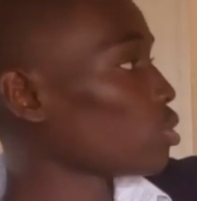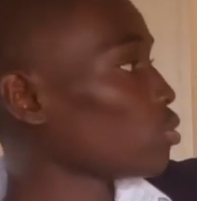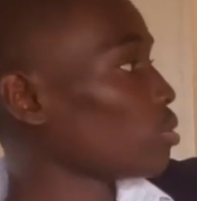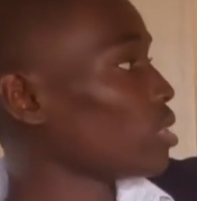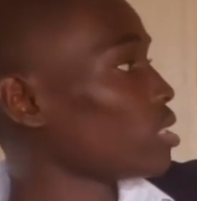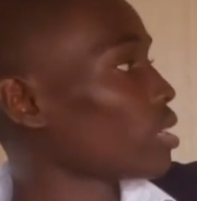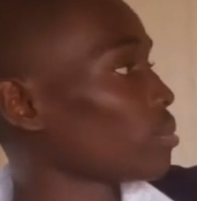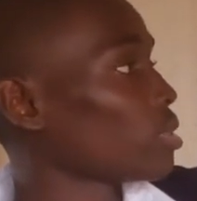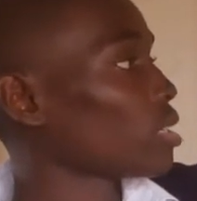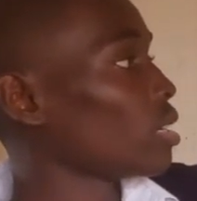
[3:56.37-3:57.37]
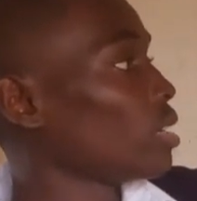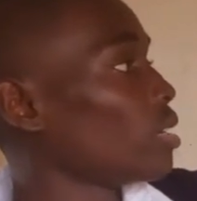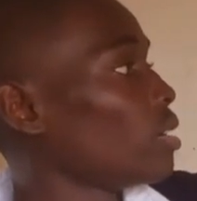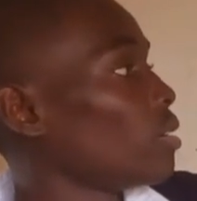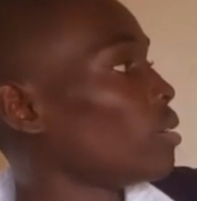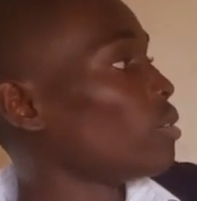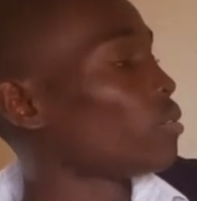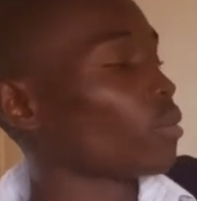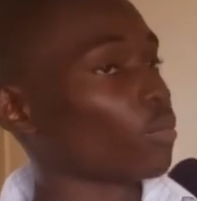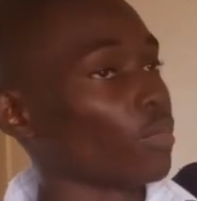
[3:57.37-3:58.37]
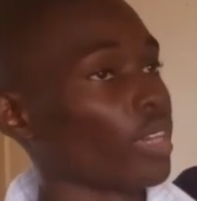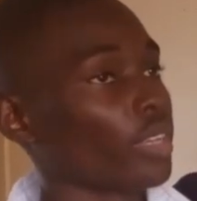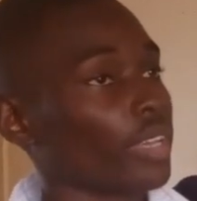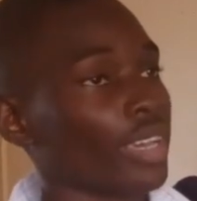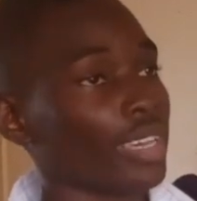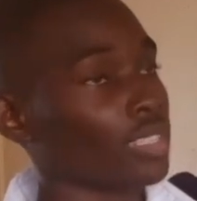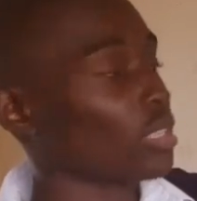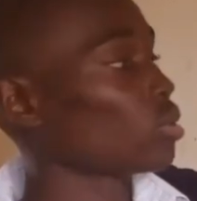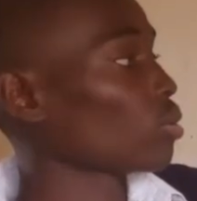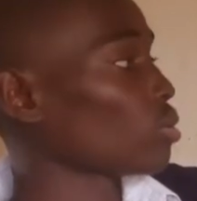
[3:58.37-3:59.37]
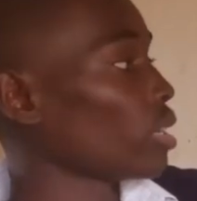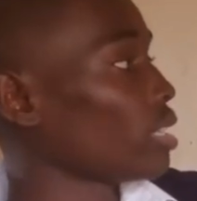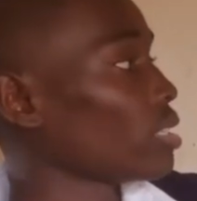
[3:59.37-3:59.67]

which will be trapped from the AC source.